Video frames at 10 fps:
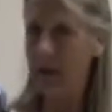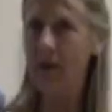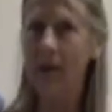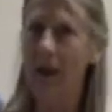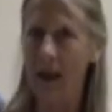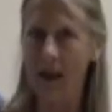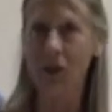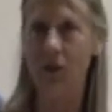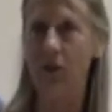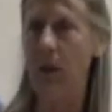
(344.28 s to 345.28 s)
this
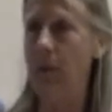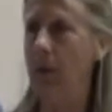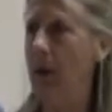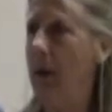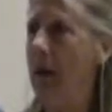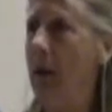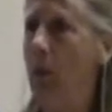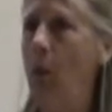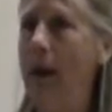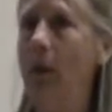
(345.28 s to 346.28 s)
collection of people,
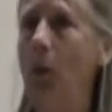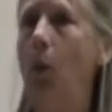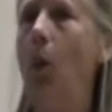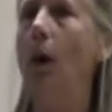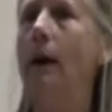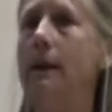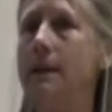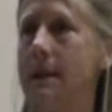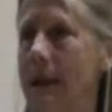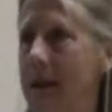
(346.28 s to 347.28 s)
we want